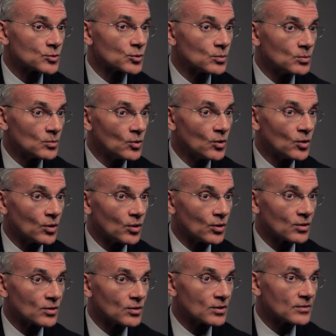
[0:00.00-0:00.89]
or
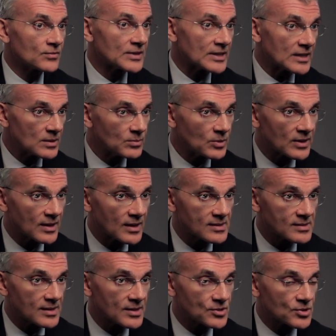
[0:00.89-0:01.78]
more of the
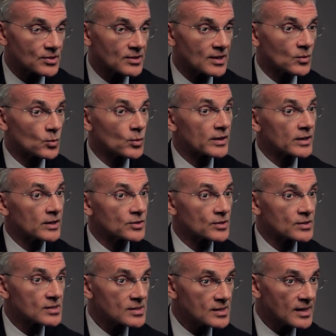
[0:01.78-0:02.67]
urbanization that we're going to
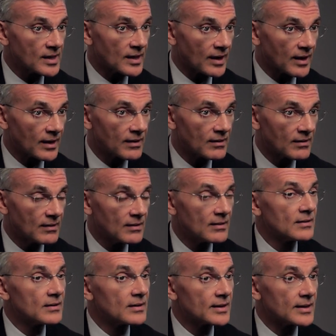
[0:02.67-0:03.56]
see
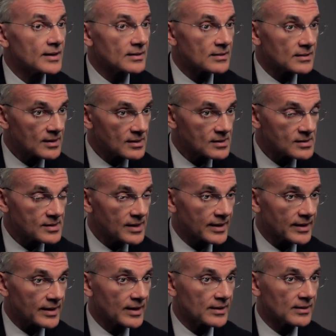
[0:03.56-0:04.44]
in this
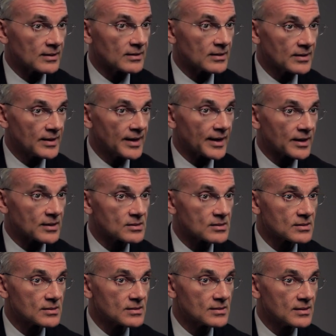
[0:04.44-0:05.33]
decade and the
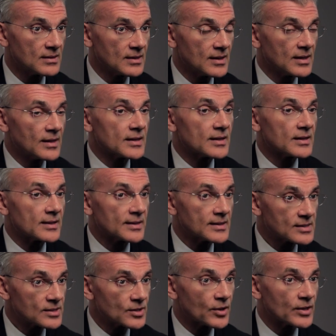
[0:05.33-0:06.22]
next
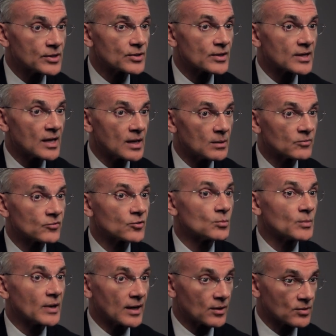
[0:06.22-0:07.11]
is going to come
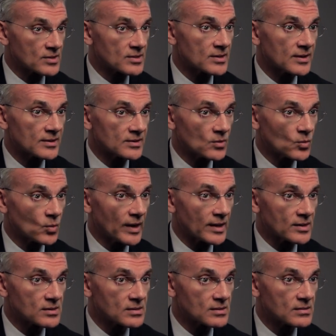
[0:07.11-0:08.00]
from outside the
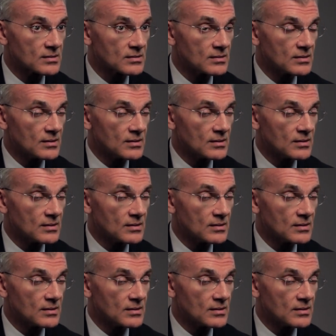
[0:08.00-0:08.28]
West